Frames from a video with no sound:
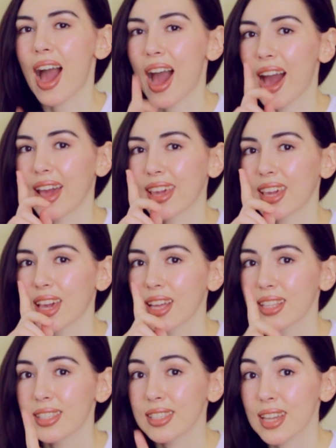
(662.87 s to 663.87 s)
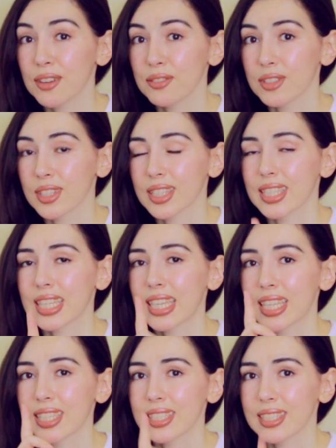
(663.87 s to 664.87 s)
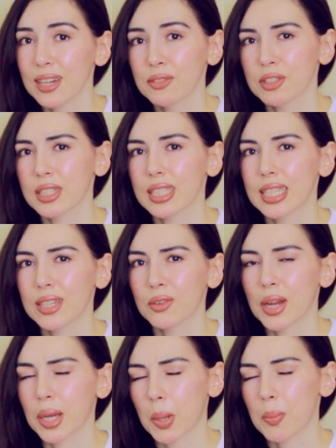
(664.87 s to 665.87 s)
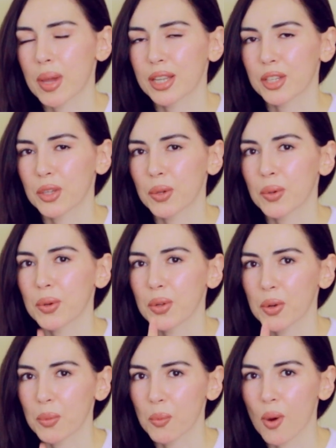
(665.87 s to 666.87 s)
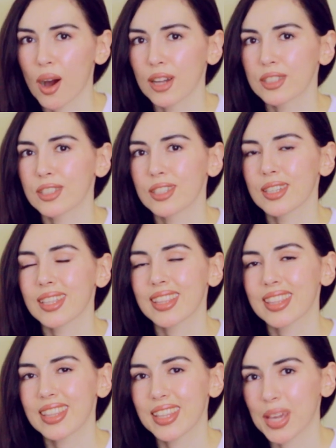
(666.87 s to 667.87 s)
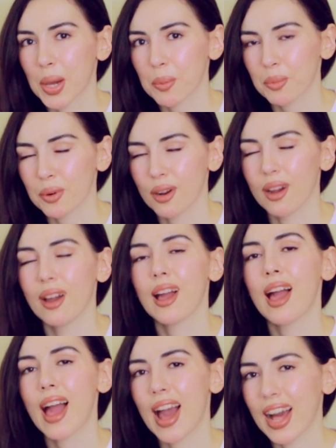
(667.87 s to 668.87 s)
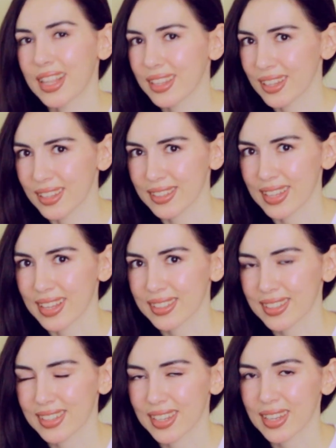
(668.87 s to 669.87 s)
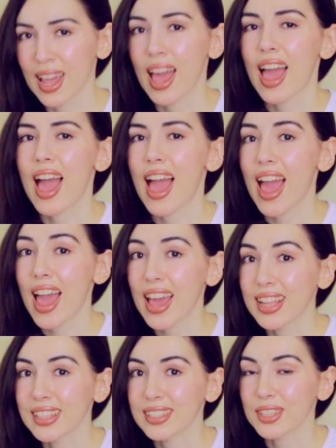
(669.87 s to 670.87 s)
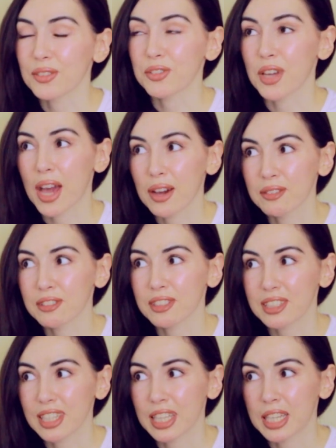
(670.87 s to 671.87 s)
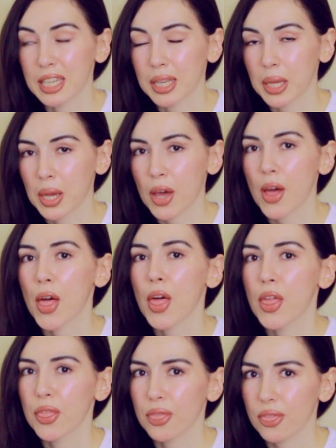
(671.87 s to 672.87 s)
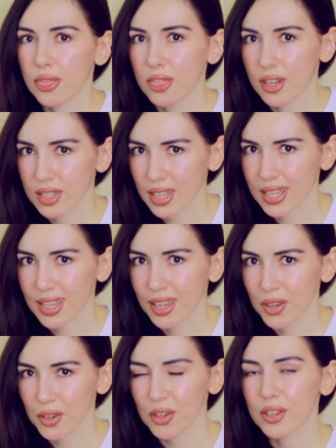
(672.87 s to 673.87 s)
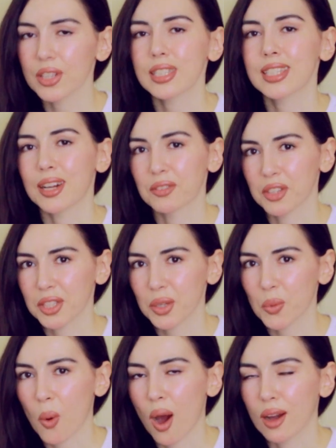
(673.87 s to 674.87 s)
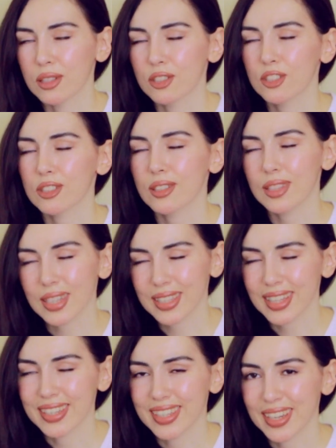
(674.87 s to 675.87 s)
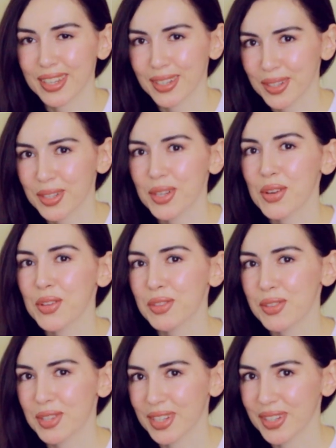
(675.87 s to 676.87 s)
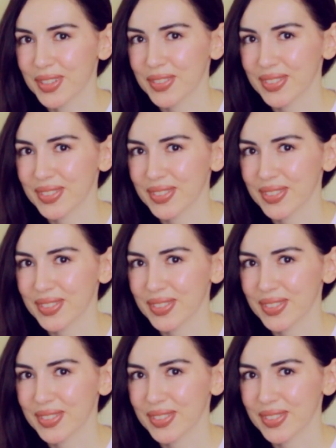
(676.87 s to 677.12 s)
I definitely recommend you to watch The Emperor and The Assassin. And if you haven't seen The Gladiator, definitely watch The Gladiator too.